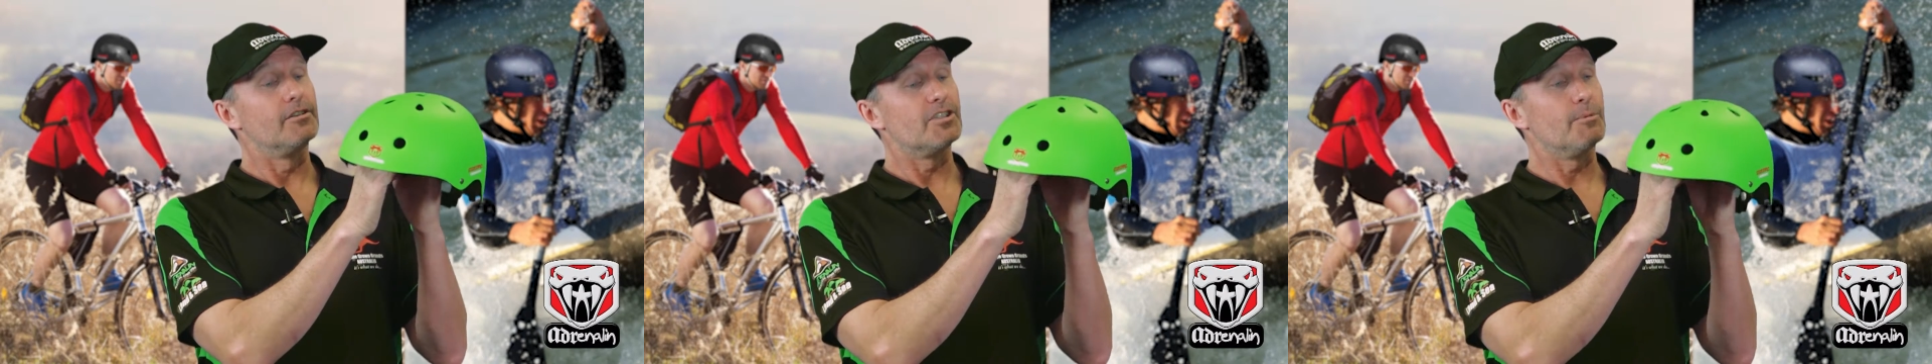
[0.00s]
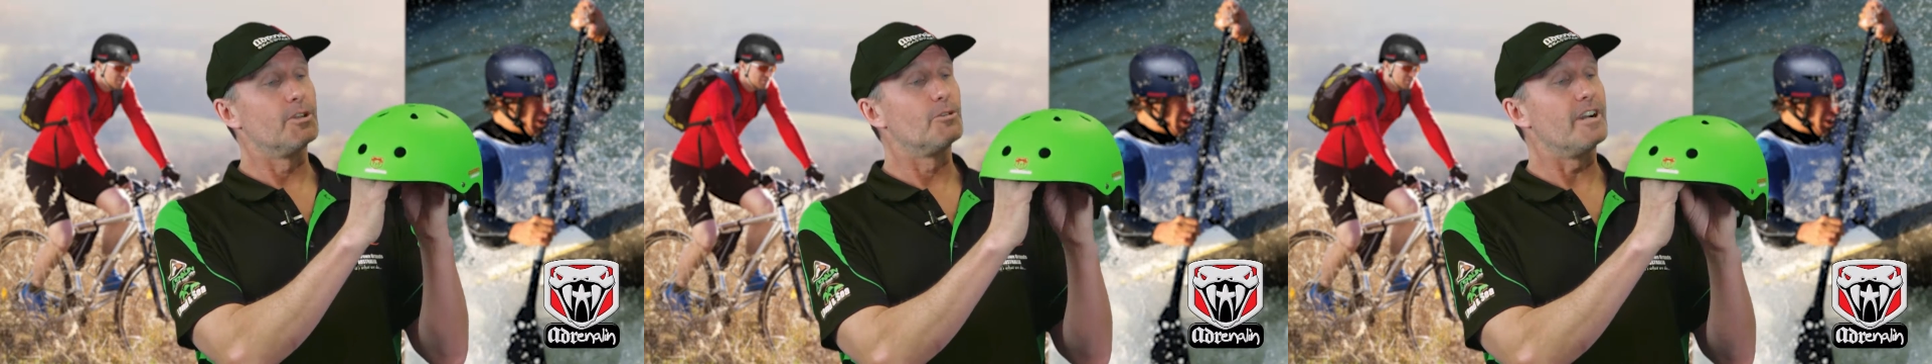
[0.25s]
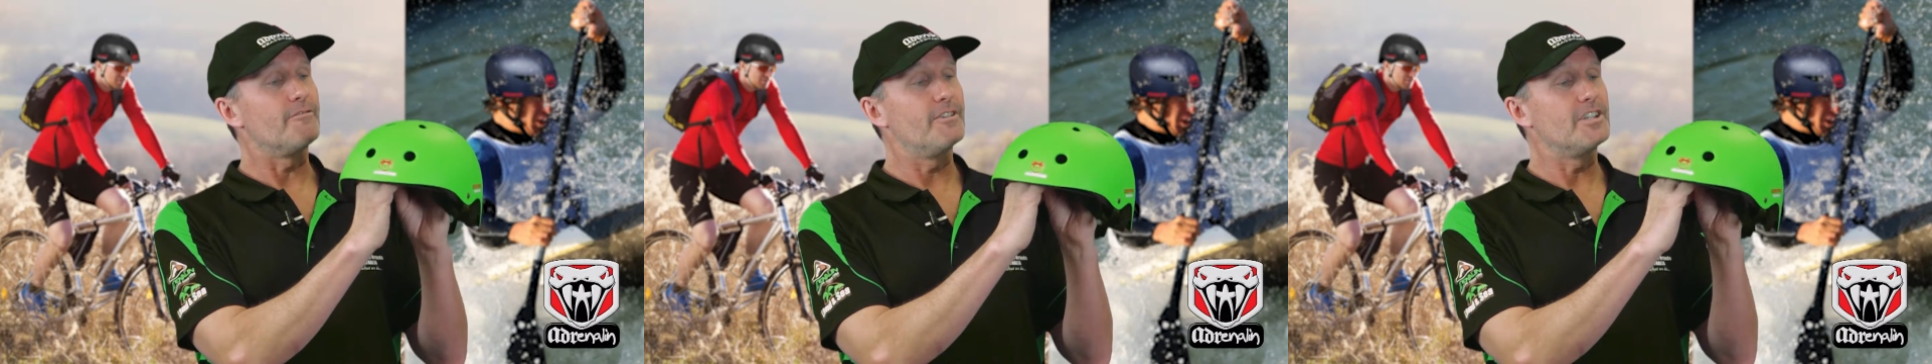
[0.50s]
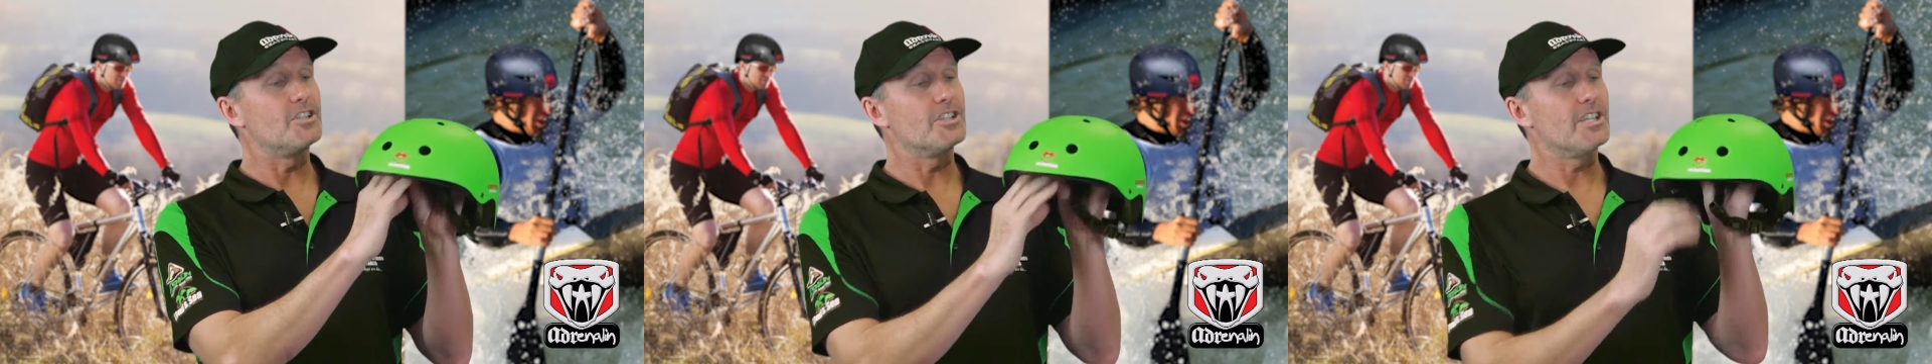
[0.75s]
Some of the great
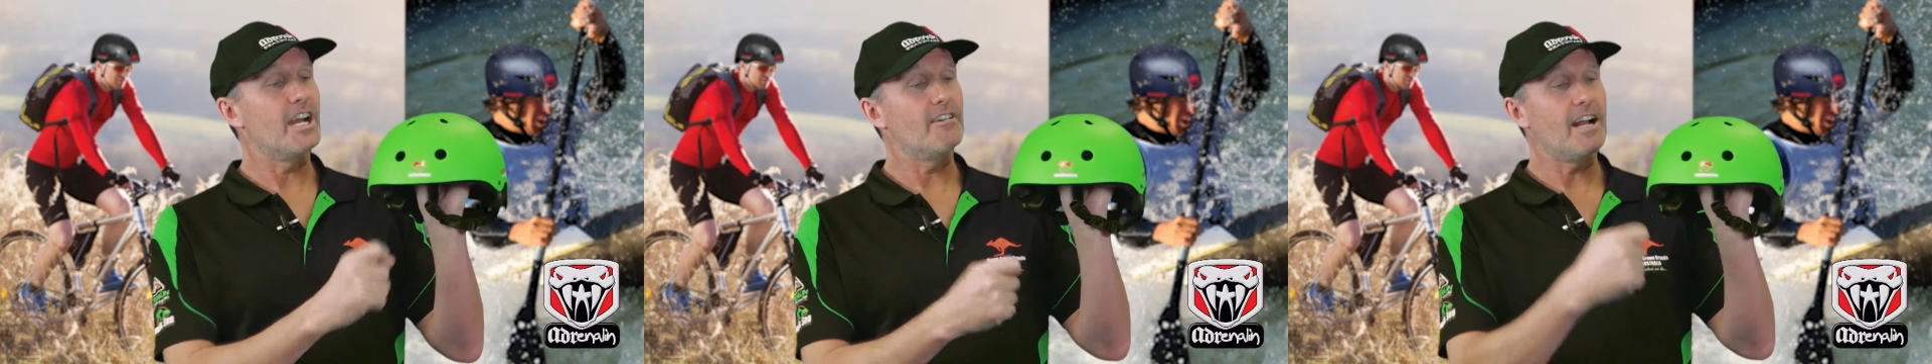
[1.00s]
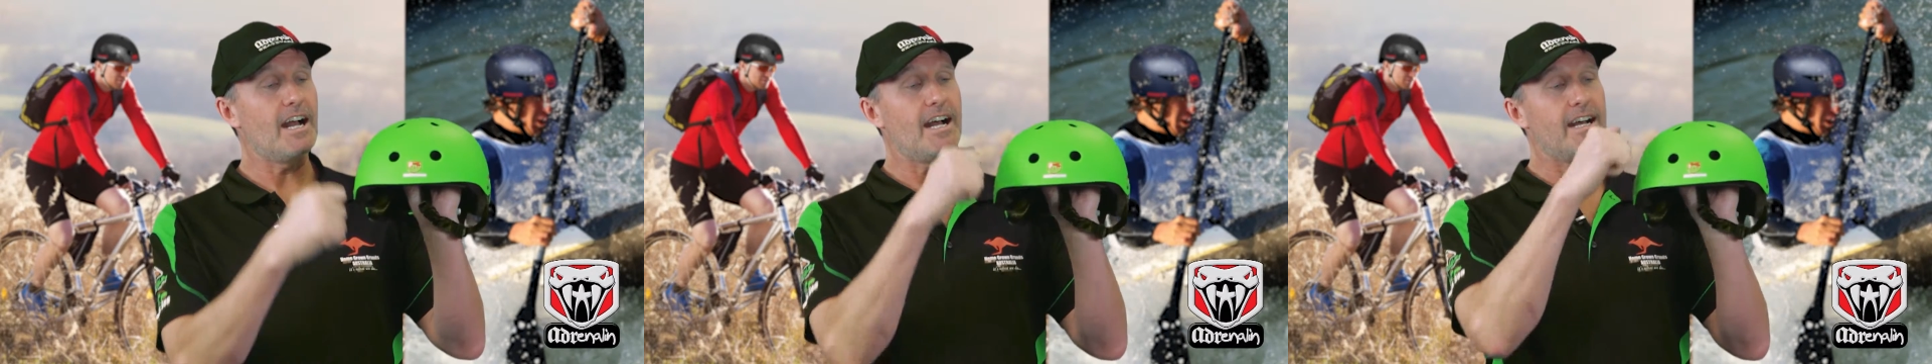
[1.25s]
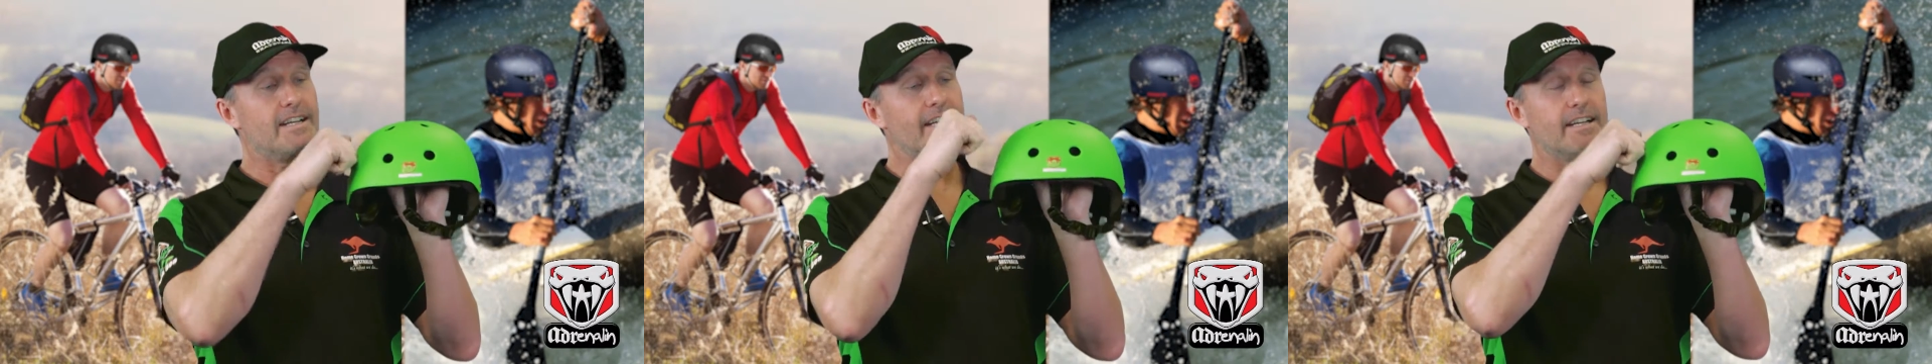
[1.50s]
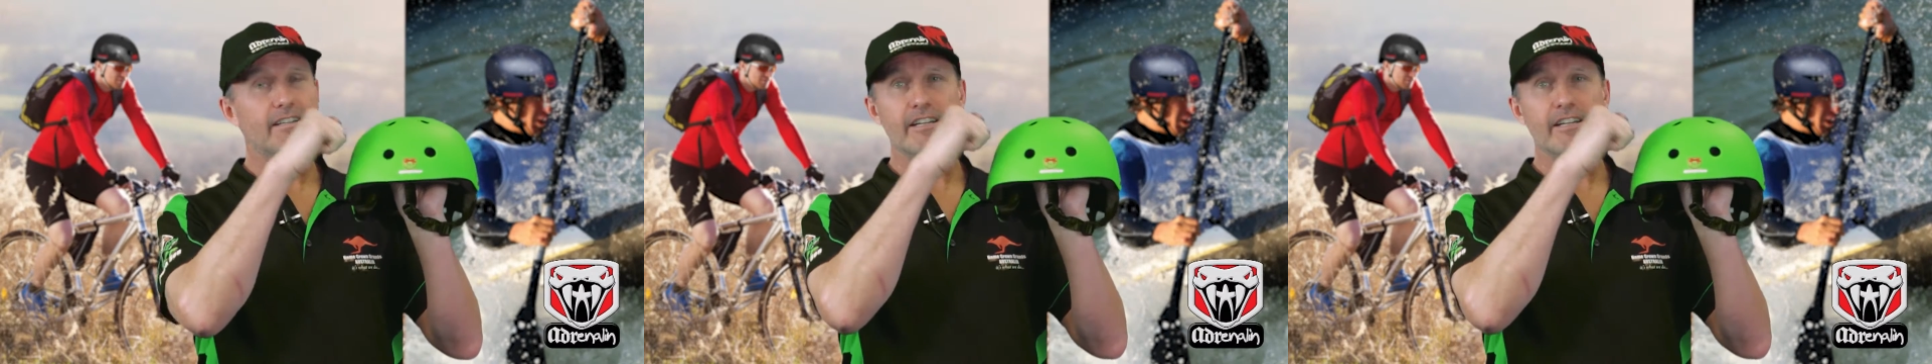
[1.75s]
features are a hard,